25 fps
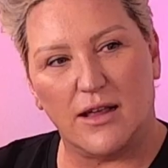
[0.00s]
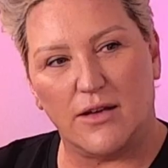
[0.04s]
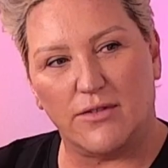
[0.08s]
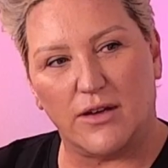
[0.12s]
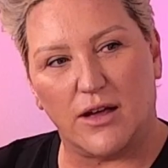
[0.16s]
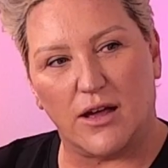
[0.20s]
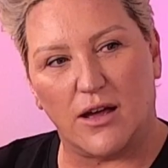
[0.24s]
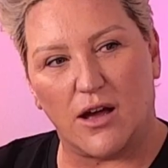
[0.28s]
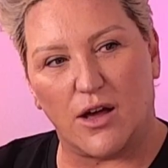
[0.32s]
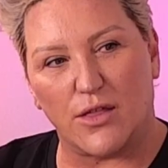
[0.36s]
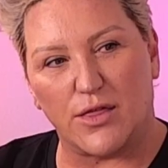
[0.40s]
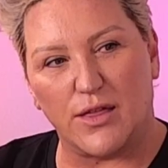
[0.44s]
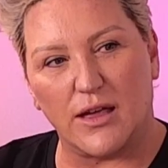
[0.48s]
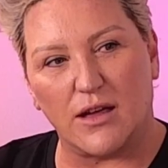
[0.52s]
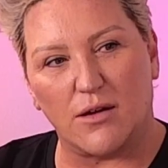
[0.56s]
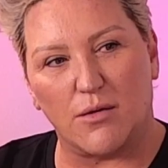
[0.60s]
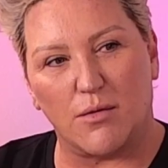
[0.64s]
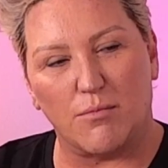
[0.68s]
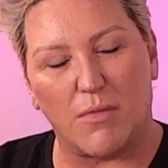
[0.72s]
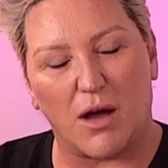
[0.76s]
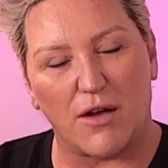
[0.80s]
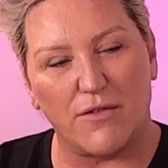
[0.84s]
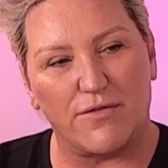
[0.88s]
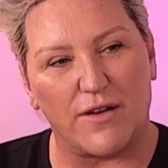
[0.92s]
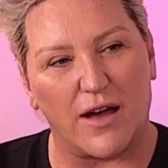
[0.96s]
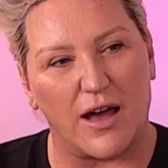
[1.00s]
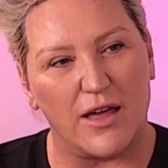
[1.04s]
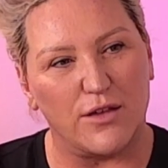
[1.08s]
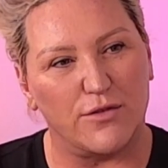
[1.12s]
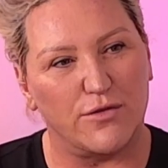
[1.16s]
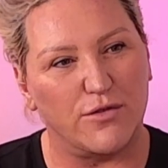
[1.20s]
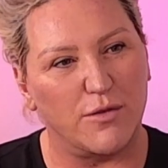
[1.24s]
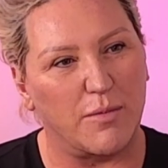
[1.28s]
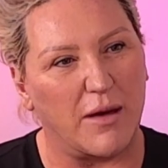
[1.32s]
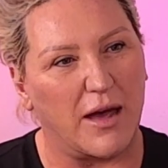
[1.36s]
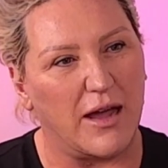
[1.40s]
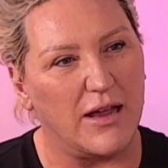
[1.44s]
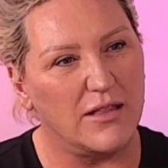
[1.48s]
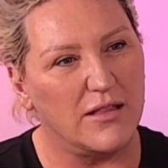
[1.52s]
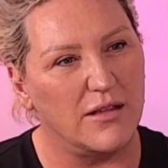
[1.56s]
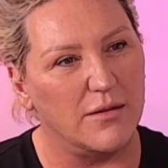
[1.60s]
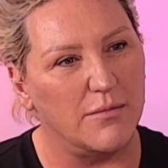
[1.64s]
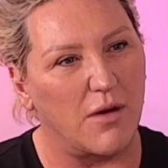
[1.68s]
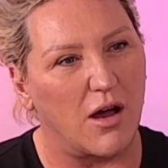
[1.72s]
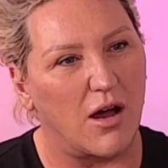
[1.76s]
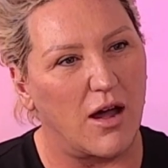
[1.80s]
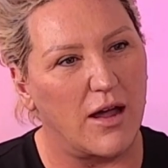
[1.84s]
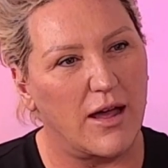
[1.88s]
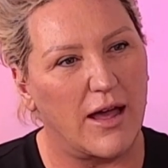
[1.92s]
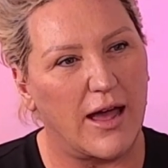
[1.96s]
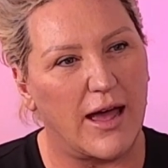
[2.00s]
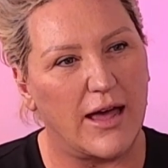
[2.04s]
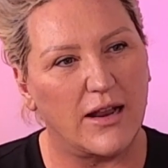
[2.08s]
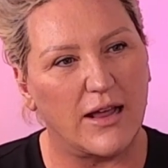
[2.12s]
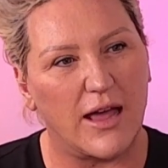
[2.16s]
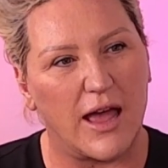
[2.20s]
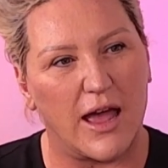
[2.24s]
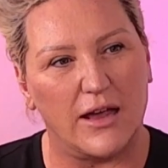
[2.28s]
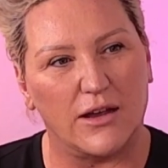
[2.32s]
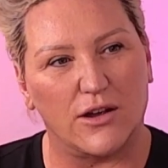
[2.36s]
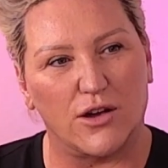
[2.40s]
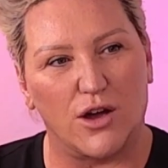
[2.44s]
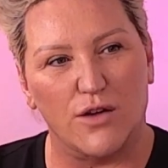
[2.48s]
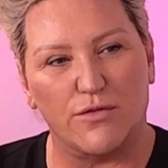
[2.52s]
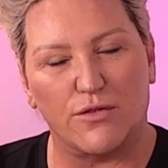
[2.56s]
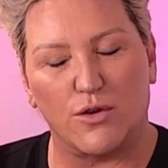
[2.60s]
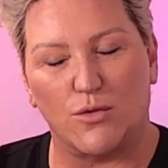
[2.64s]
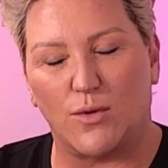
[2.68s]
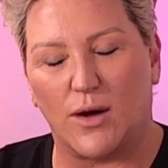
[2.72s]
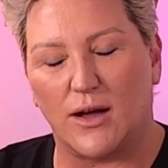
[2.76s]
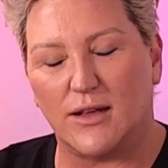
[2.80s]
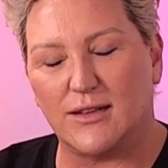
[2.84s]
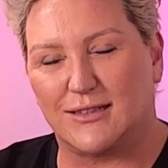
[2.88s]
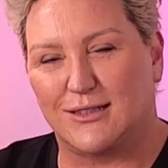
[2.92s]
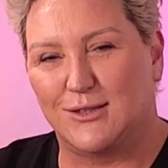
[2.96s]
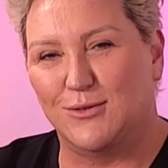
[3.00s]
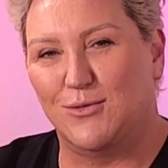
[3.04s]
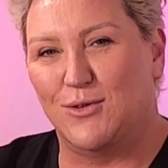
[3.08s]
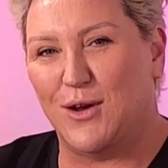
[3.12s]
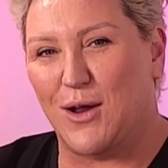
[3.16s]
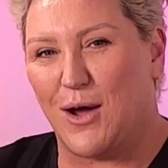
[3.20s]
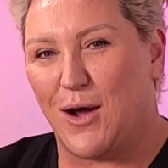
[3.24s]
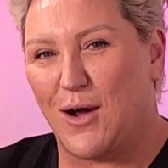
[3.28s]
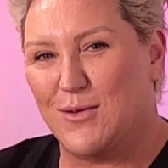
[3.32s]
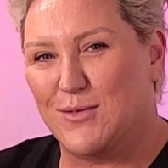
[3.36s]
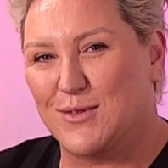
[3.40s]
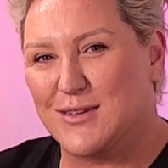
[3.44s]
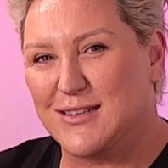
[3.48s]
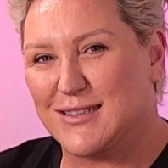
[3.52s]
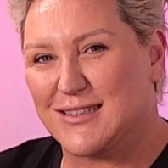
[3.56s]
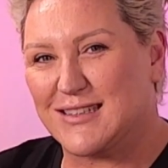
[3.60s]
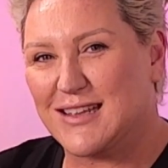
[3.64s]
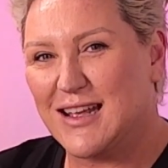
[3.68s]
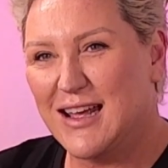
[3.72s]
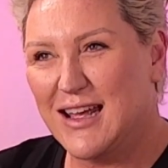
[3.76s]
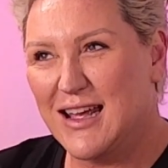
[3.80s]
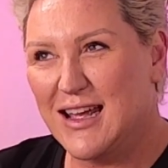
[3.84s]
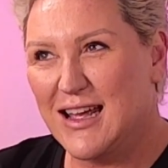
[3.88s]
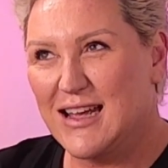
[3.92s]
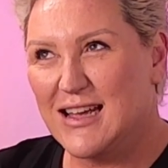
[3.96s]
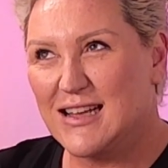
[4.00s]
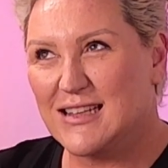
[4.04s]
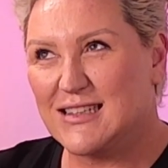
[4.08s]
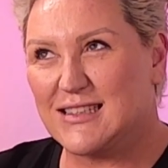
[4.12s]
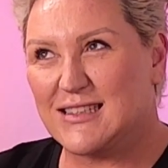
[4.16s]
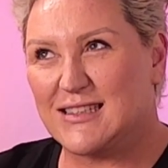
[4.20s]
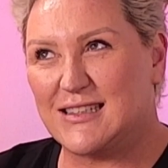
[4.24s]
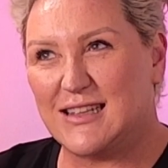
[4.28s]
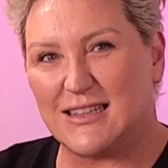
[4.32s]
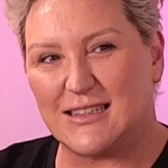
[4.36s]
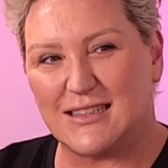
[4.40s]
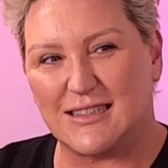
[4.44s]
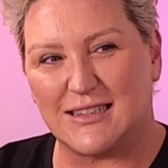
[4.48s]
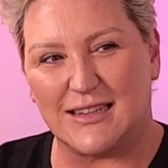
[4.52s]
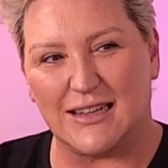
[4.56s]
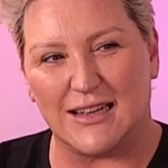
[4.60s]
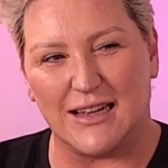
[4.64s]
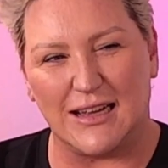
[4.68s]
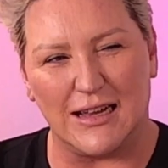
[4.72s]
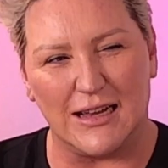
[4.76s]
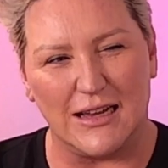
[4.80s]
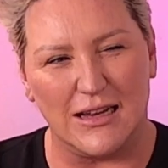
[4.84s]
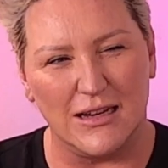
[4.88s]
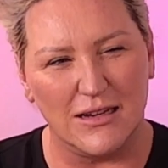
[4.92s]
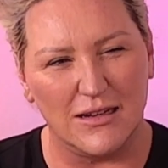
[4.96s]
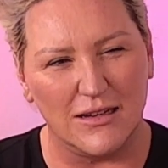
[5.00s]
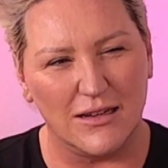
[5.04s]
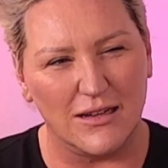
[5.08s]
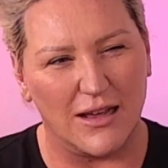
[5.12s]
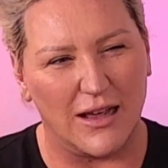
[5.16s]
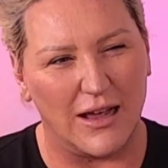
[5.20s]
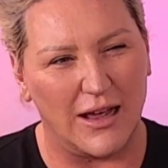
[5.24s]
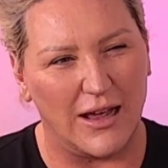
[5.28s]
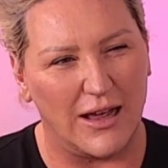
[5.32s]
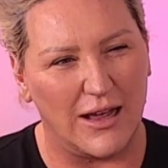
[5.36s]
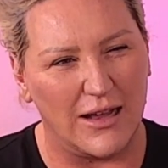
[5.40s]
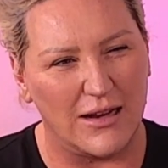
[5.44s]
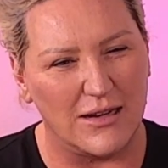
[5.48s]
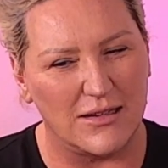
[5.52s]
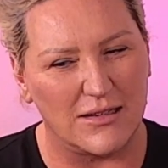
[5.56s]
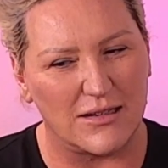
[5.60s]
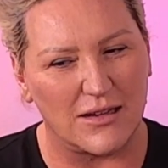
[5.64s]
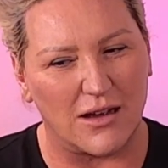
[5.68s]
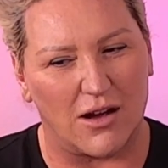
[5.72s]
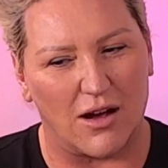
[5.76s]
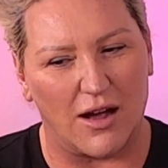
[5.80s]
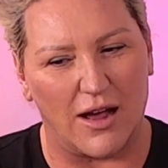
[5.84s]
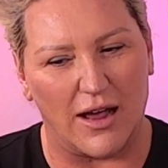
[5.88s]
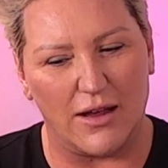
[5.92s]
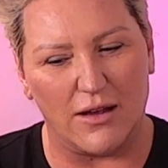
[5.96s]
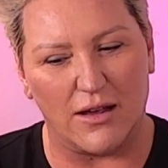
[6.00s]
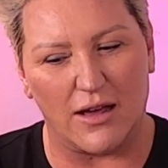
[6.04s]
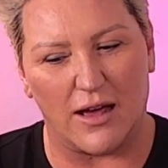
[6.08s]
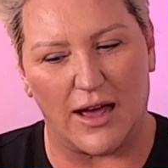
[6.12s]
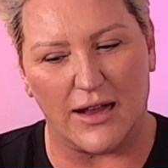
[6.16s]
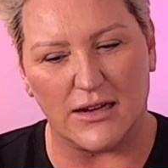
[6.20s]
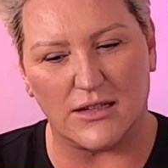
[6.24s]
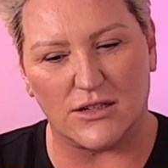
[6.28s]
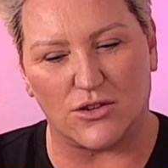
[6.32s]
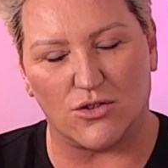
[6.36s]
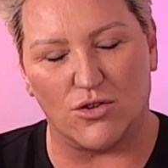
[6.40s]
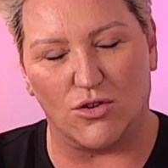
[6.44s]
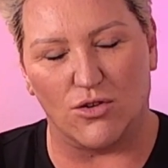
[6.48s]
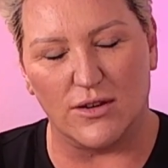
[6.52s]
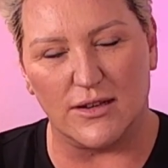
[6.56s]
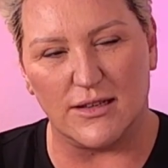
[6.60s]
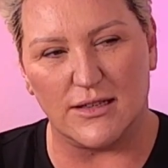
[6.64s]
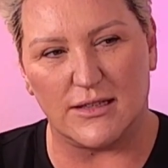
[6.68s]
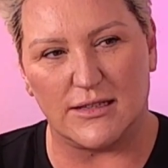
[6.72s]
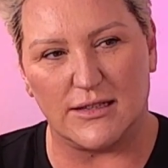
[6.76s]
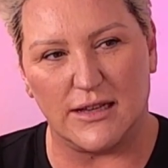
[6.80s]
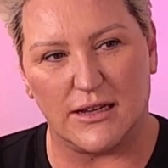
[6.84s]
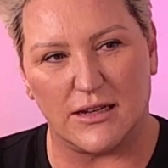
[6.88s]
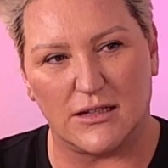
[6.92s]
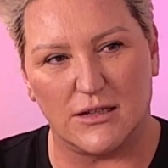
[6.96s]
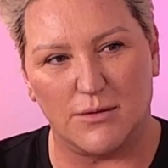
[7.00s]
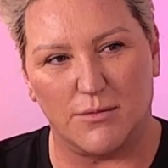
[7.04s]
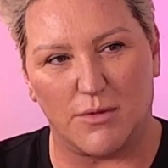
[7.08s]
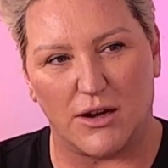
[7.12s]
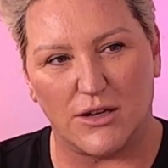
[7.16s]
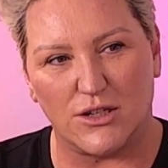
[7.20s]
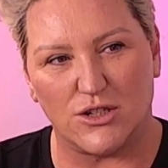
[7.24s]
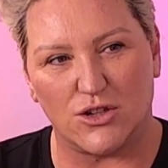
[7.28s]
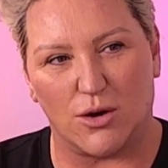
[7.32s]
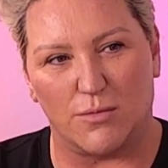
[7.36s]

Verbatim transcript: Never. I think my father forbade them. I had a hangover once when I was 16 and I had to call in sick to my